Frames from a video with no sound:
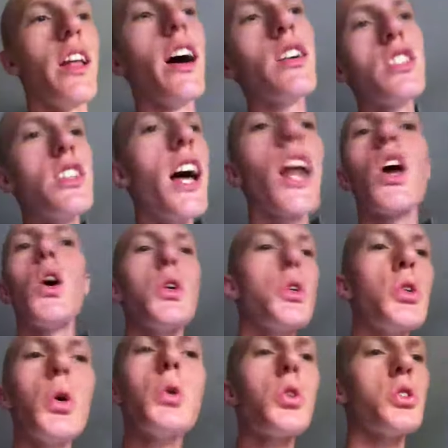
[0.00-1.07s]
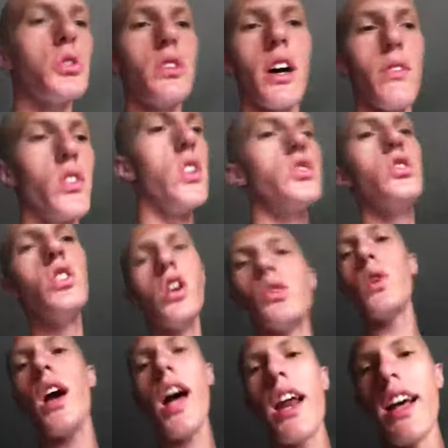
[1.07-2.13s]
Now, it's not all social out there.
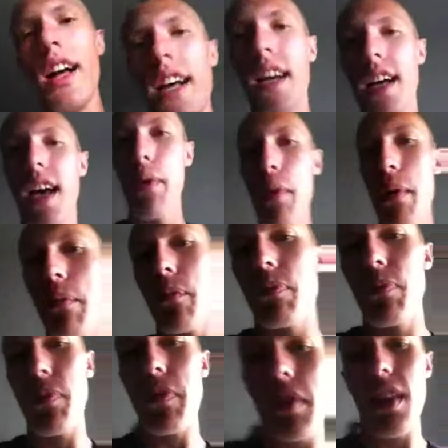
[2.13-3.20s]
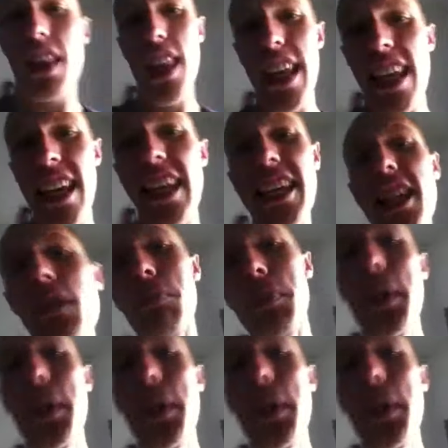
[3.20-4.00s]
You got, it can